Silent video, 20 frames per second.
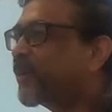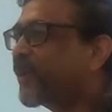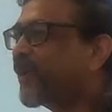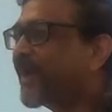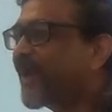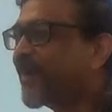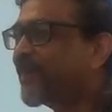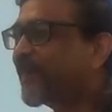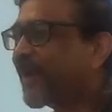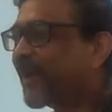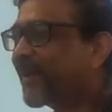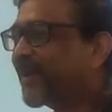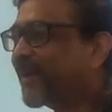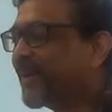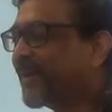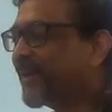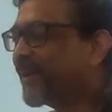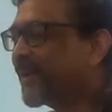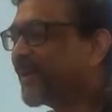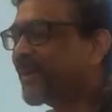will happen?
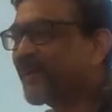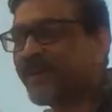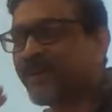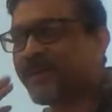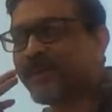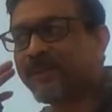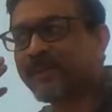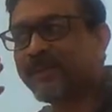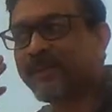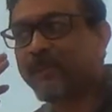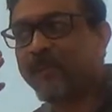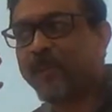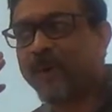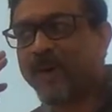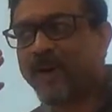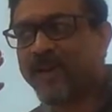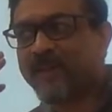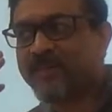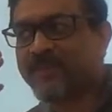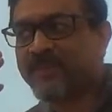The
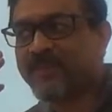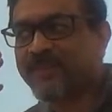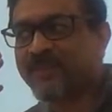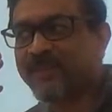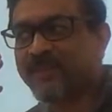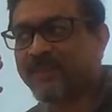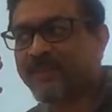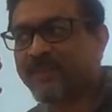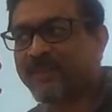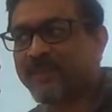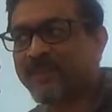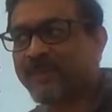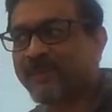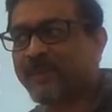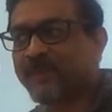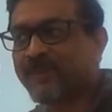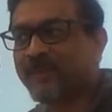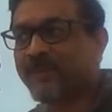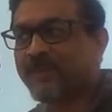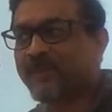voice
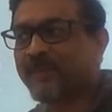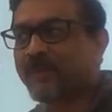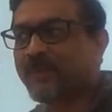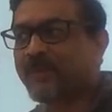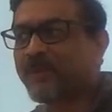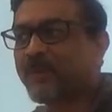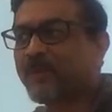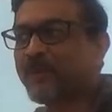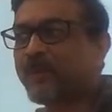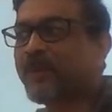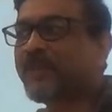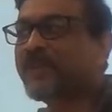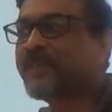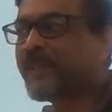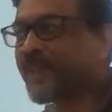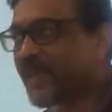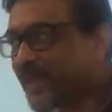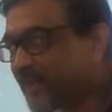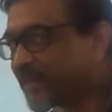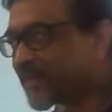will
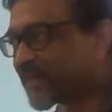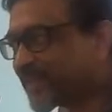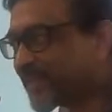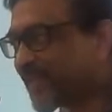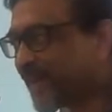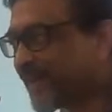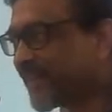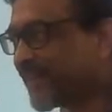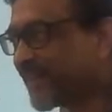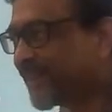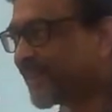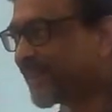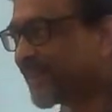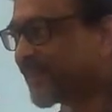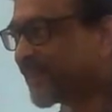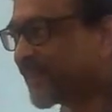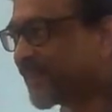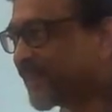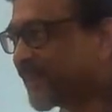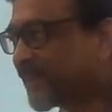change, right?
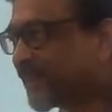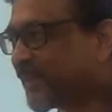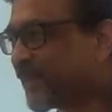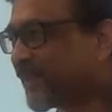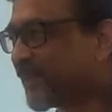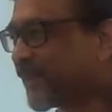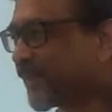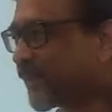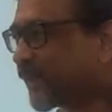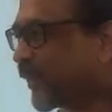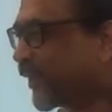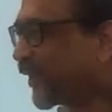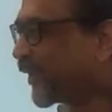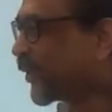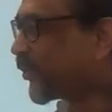When